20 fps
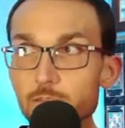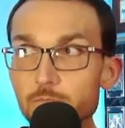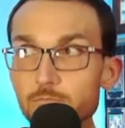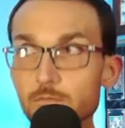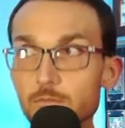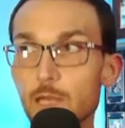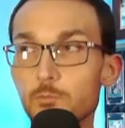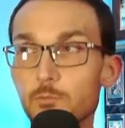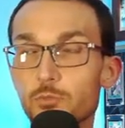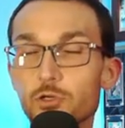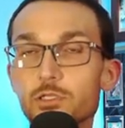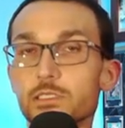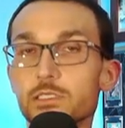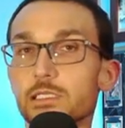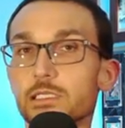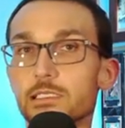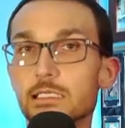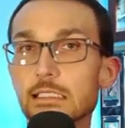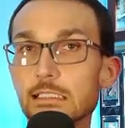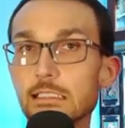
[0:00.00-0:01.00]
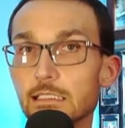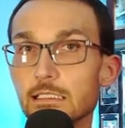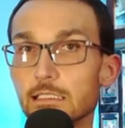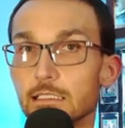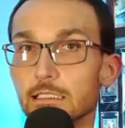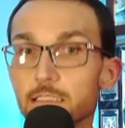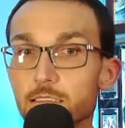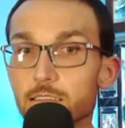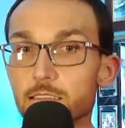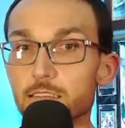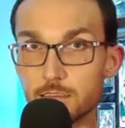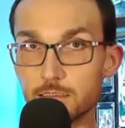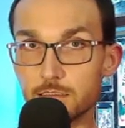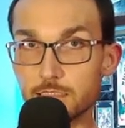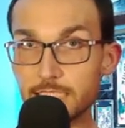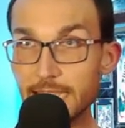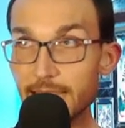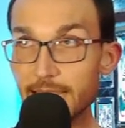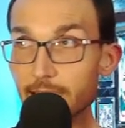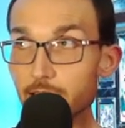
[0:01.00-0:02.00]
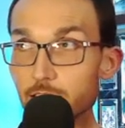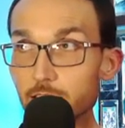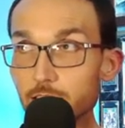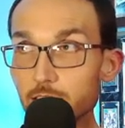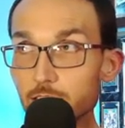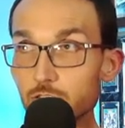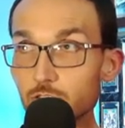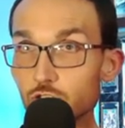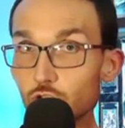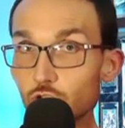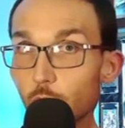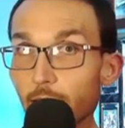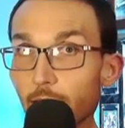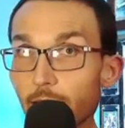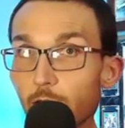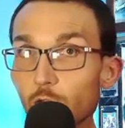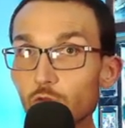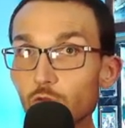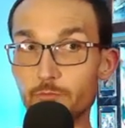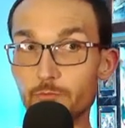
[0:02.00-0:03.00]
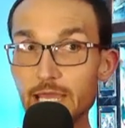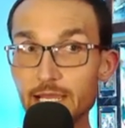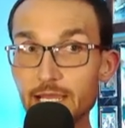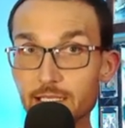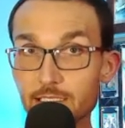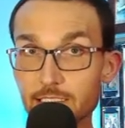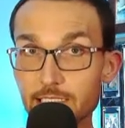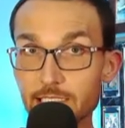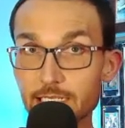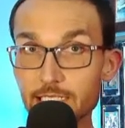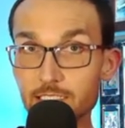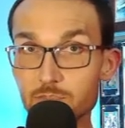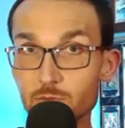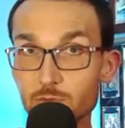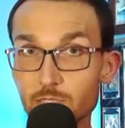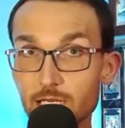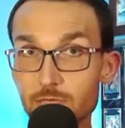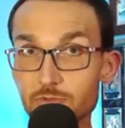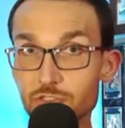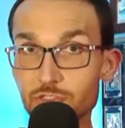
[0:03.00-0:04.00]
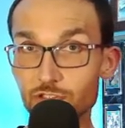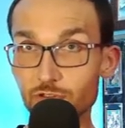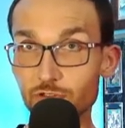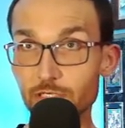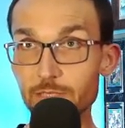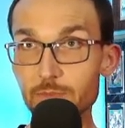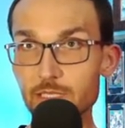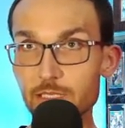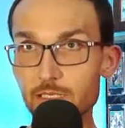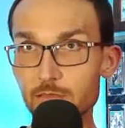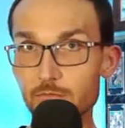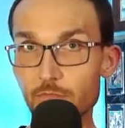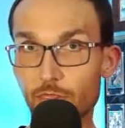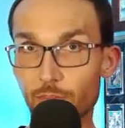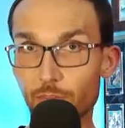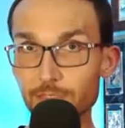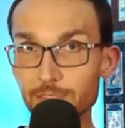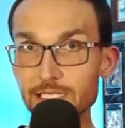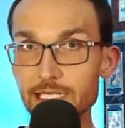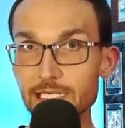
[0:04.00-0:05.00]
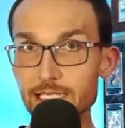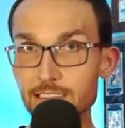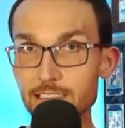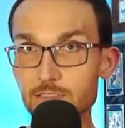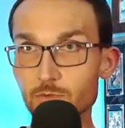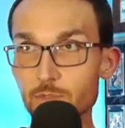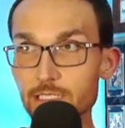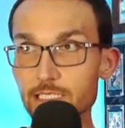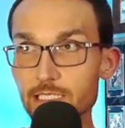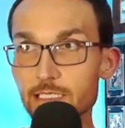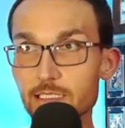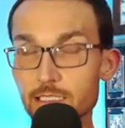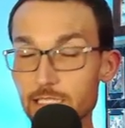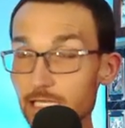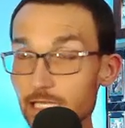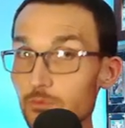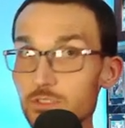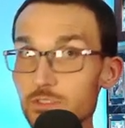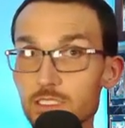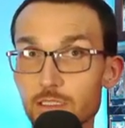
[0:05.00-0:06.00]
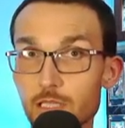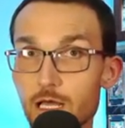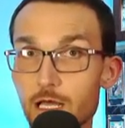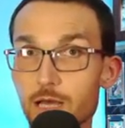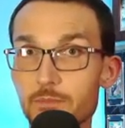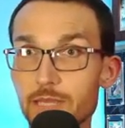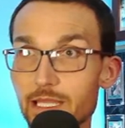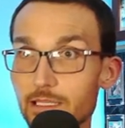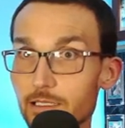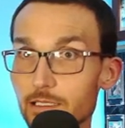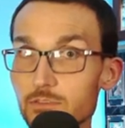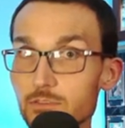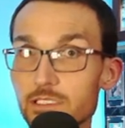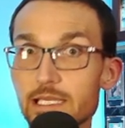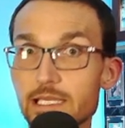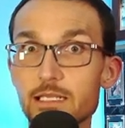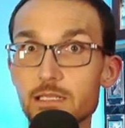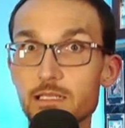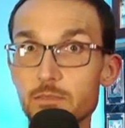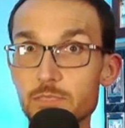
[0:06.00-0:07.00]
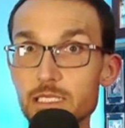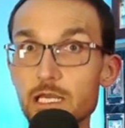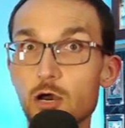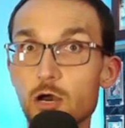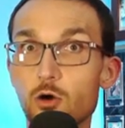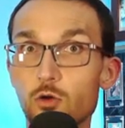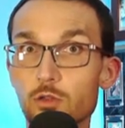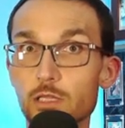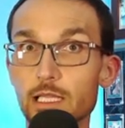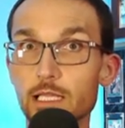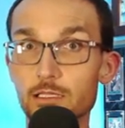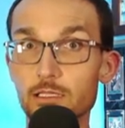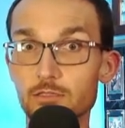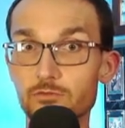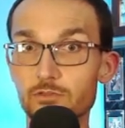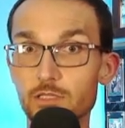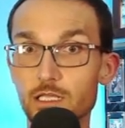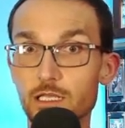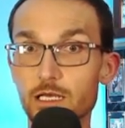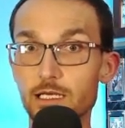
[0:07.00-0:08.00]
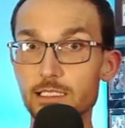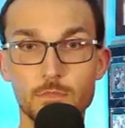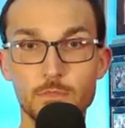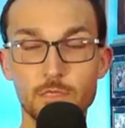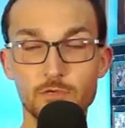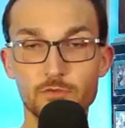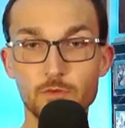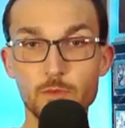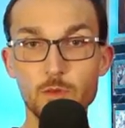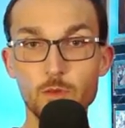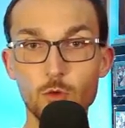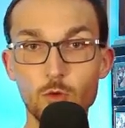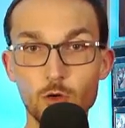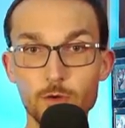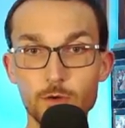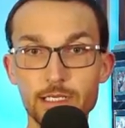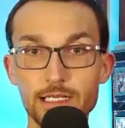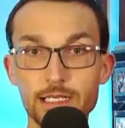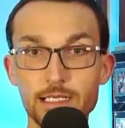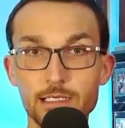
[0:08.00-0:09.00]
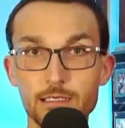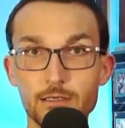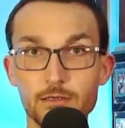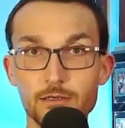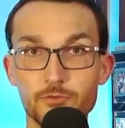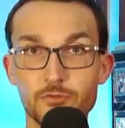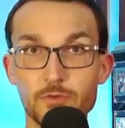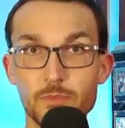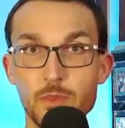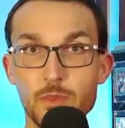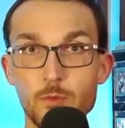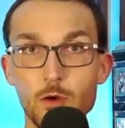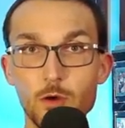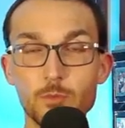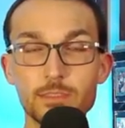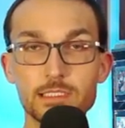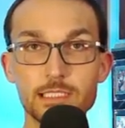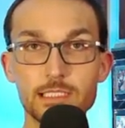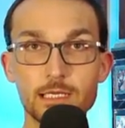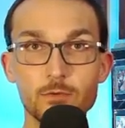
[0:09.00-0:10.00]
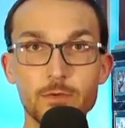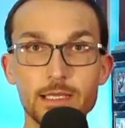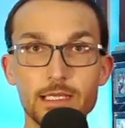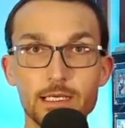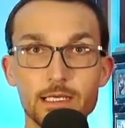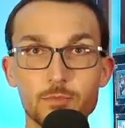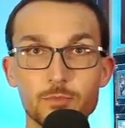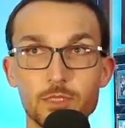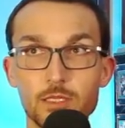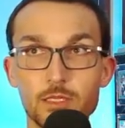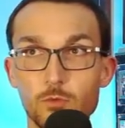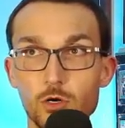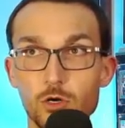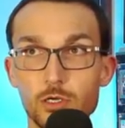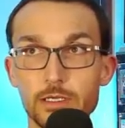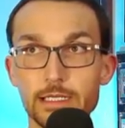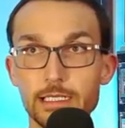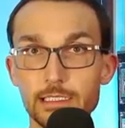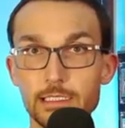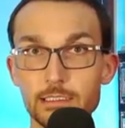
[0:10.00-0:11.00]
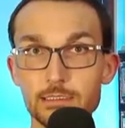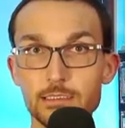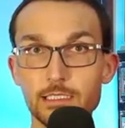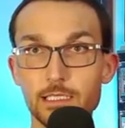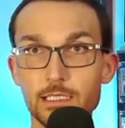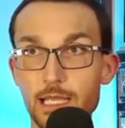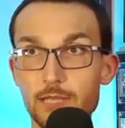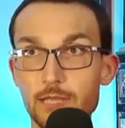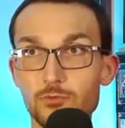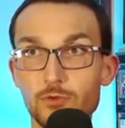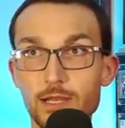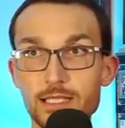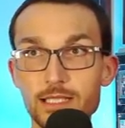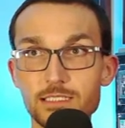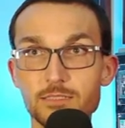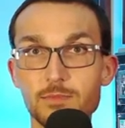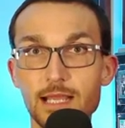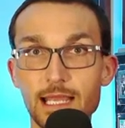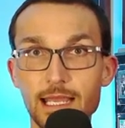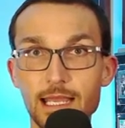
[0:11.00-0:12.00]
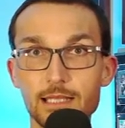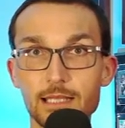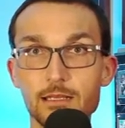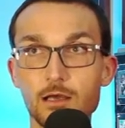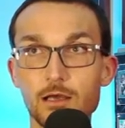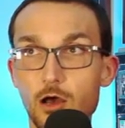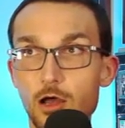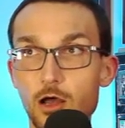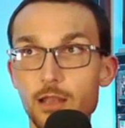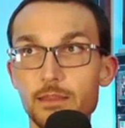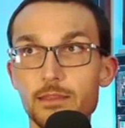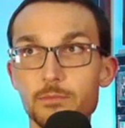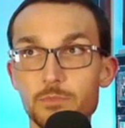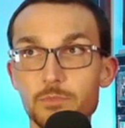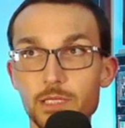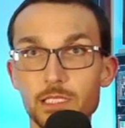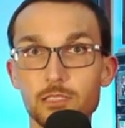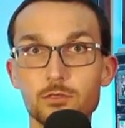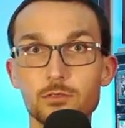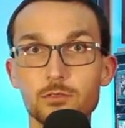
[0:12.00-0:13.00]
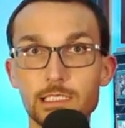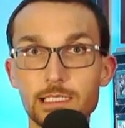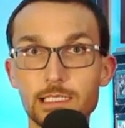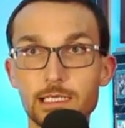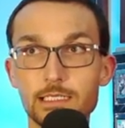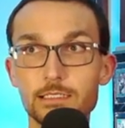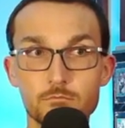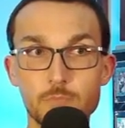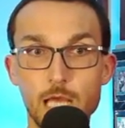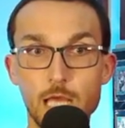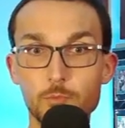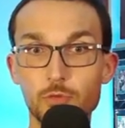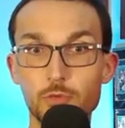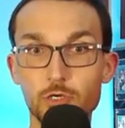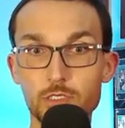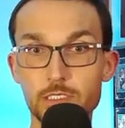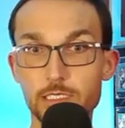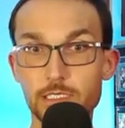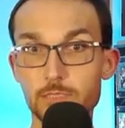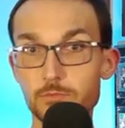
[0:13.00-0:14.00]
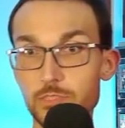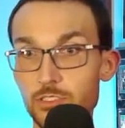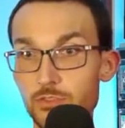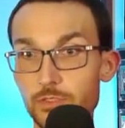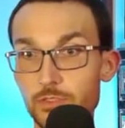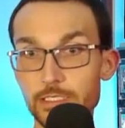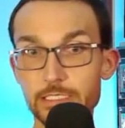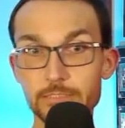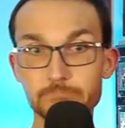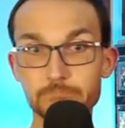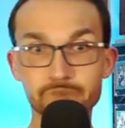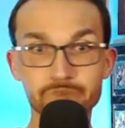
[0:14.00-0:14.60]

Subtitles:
I'm putting in at least 10, 12. Back in the days when I was streaming 3 days a week, that was a lot, man. That was getting to be a whole hell of a lot. From the moment I wake up in the morning until I rest my head on the pillow at night, I'm putting in between